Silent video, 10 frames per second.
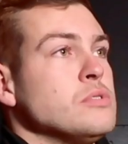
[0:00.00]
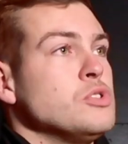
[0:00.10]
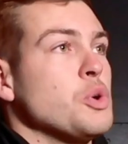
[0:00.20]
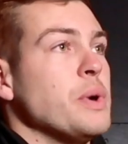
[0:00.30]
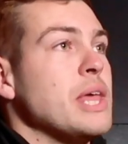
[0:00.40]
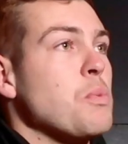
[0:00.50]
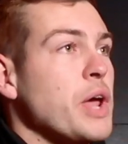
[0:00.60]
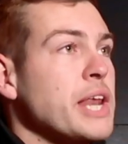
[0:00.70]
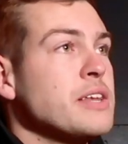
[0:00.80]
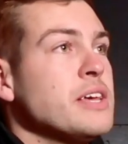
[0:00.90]
So when they
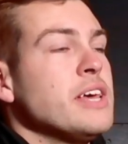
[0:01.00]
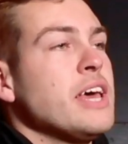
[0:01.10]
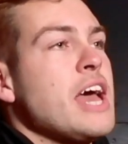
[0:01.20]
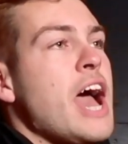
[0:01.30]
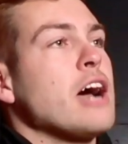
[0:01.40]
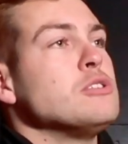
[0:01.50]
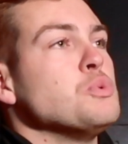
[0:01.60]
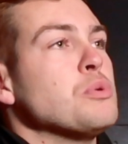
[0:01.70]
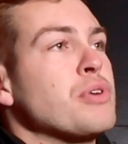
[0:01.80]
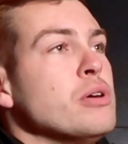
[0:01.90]
win, how do
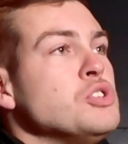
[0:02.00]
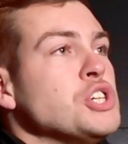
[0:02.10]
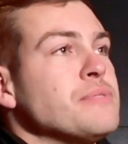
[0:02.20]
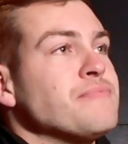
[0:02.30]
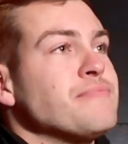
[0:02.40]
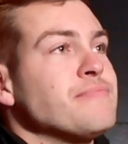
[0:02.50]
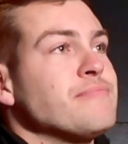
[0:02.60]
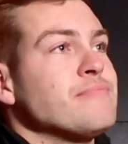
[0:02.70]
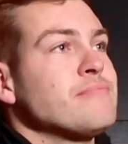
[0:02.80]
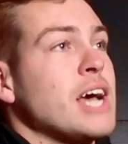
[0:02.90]
you approach it,
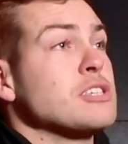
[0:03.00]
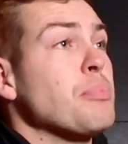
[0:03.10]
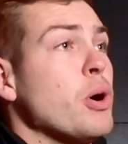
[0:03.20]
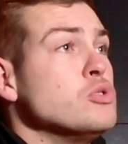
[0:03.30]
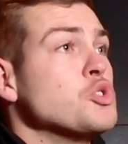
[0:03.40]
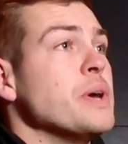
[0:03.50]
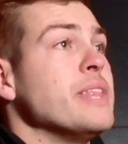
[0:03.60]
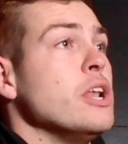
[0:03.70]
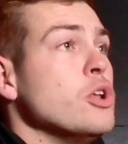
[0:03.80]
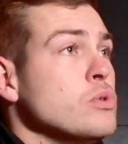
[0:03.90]
as opposed to when
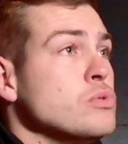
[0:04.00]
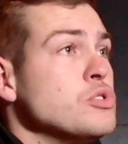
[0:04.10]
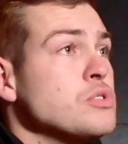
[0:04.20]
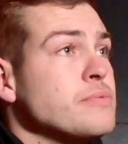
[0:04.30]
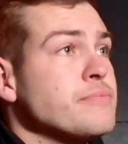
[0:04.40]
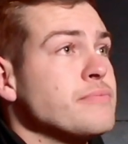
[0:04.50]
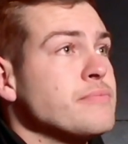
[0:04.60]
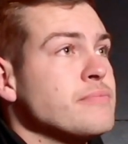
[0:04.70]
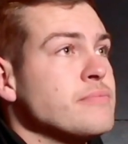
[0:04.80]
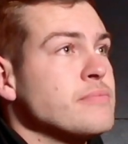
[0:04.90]
they lose?
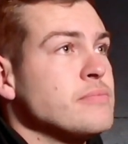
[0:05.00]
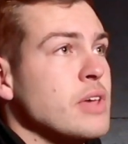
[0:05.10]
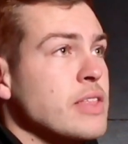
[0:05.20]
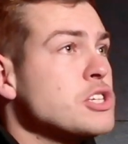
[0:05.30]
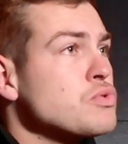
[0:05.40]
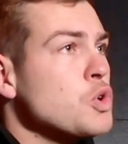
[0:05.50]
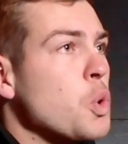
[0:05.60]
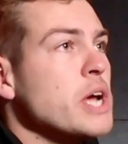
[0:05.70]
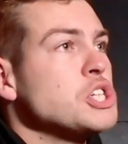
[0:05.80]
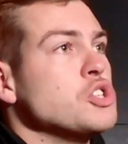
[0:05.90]
Now these are all
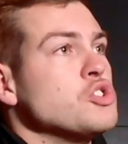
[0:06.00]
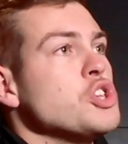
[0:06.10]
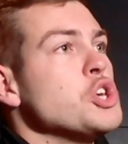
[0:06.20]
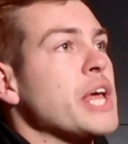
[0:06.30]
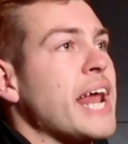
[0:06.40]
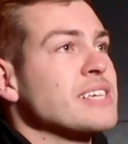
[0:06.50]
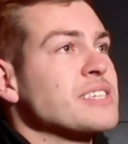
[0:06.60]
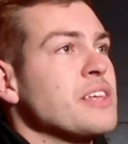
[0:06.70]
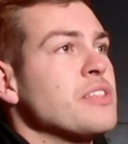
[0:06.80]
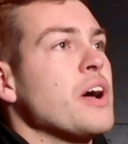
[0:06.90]
questions that you can
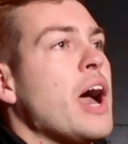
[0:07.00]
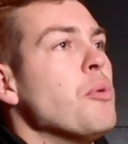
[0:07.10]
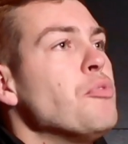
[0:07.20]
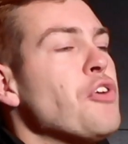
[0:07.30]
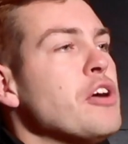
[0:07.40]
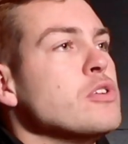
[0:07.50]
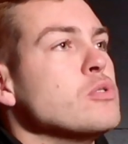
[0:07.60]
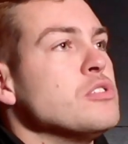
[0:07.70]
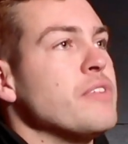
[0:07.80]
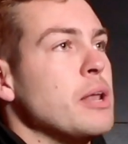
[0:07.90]
ask that will help further
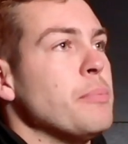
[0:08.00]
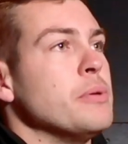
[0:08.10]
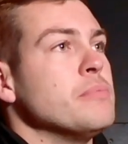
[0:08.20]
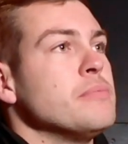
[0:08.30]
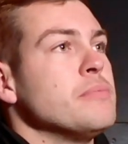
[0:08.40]
your development.